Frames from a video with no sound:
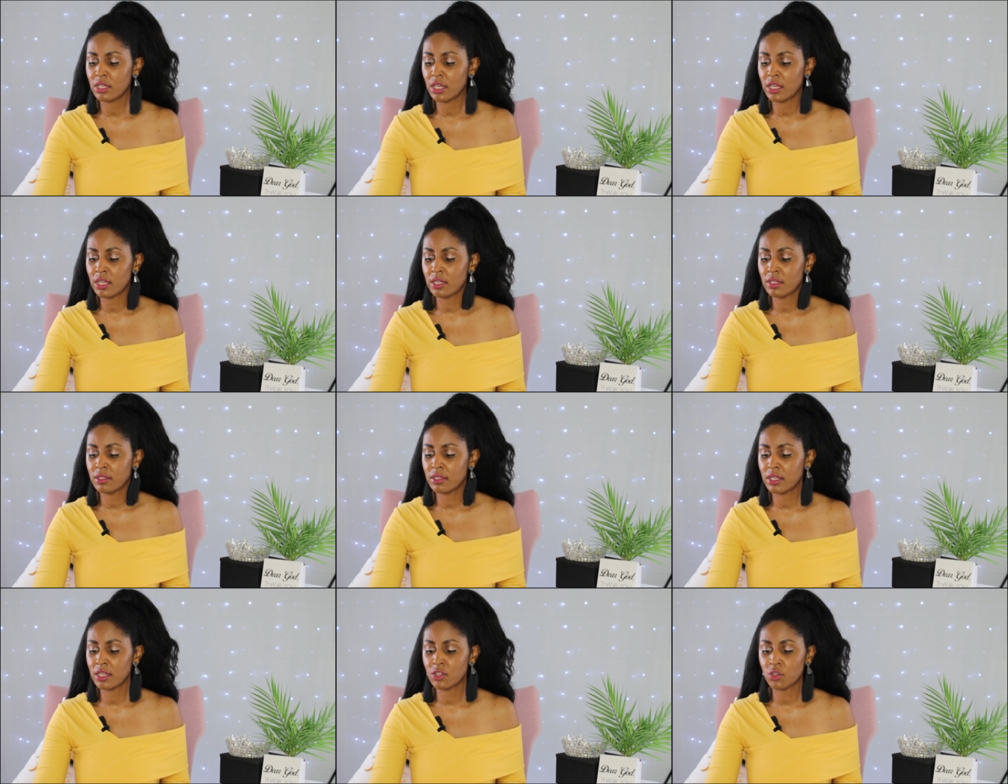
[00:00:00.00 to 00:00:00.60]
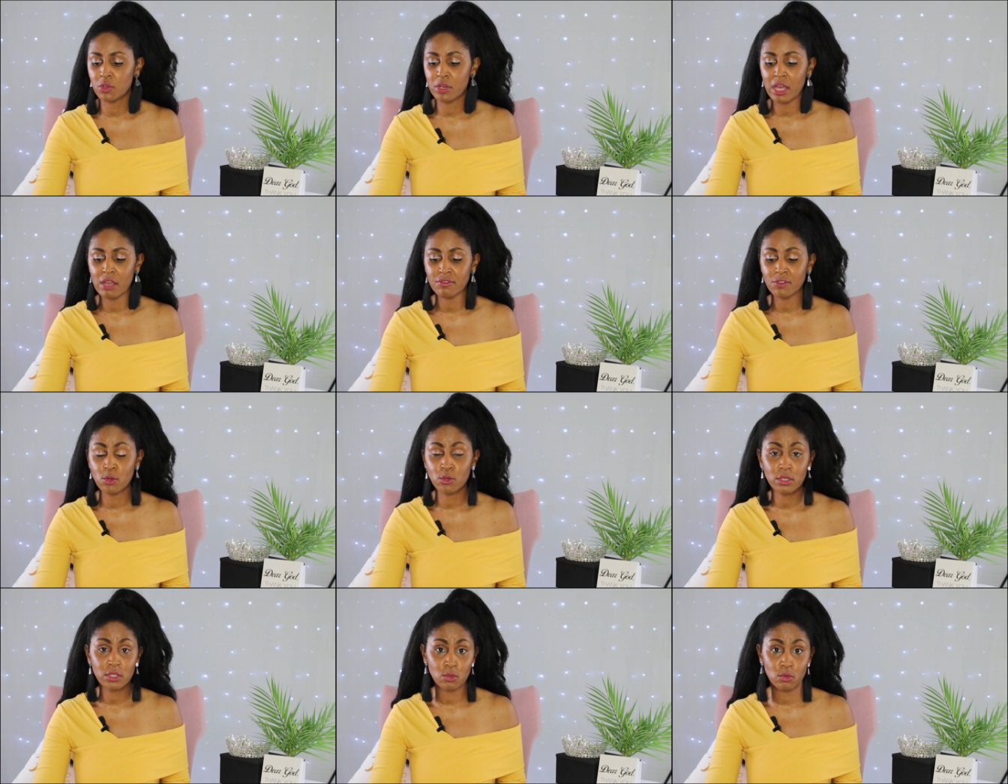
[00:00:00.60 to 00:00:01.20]
and then you're not
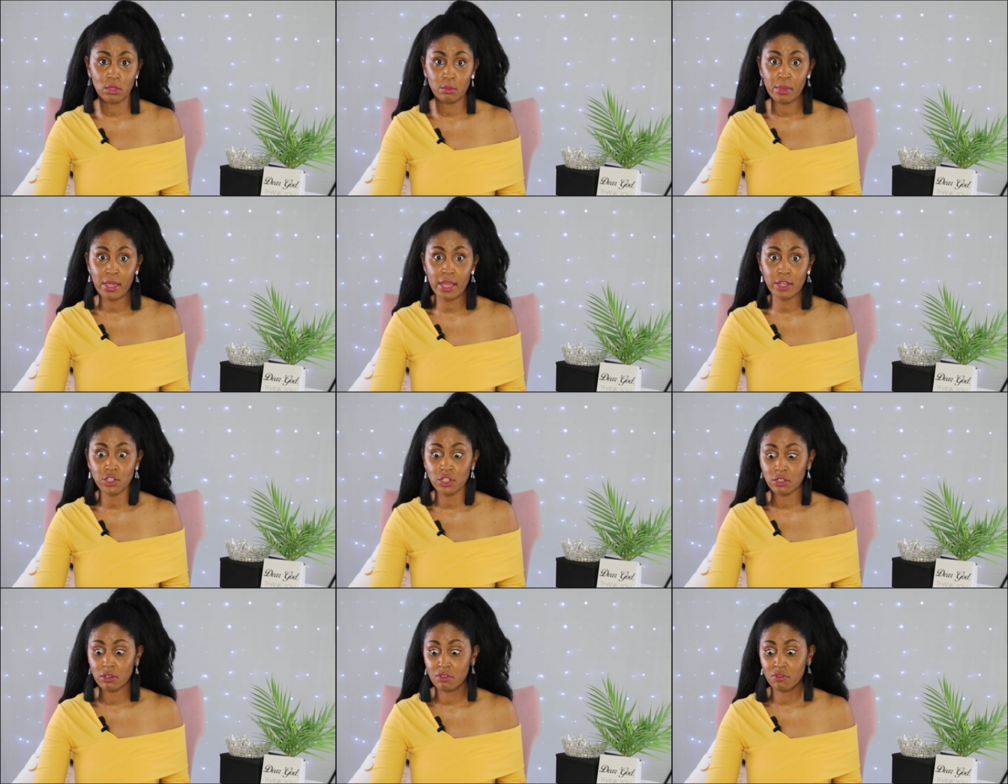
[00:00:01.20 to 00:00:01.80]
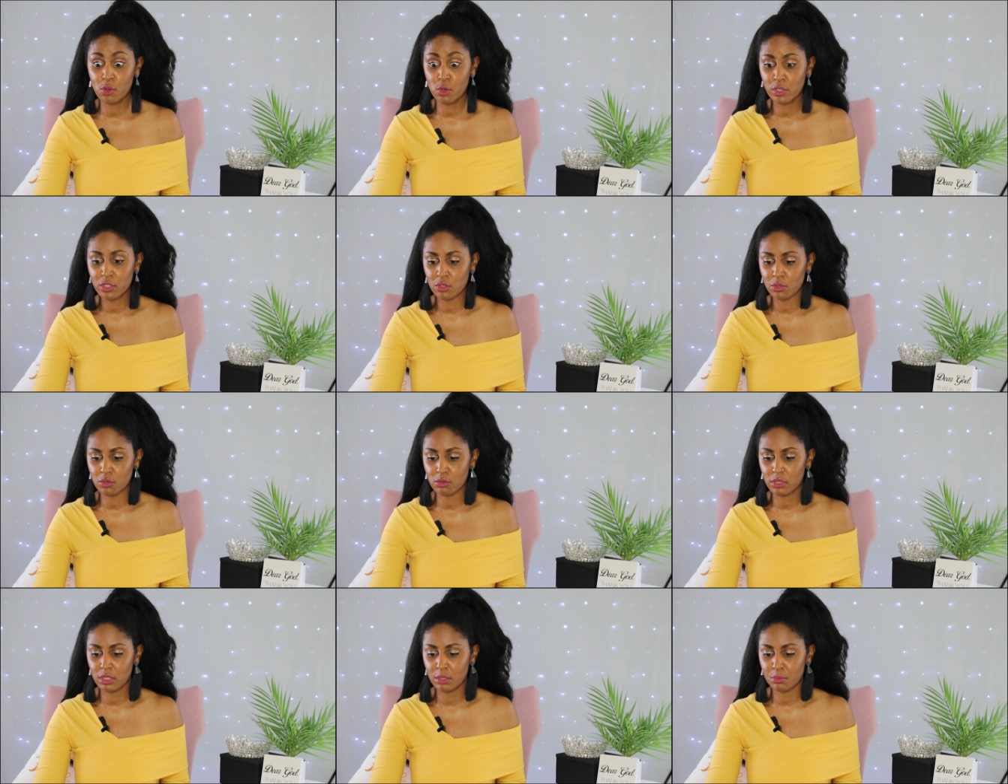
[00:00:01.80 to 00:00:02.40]
focused on the pageant, you're focused on
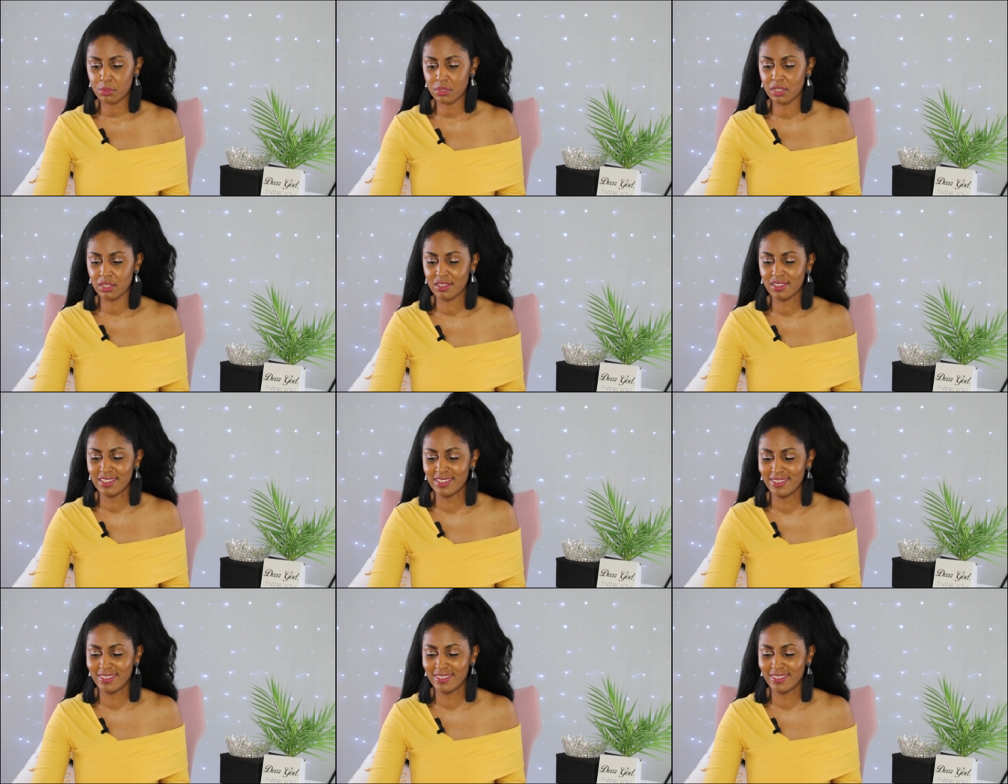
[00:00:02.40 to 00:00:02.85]
your lips.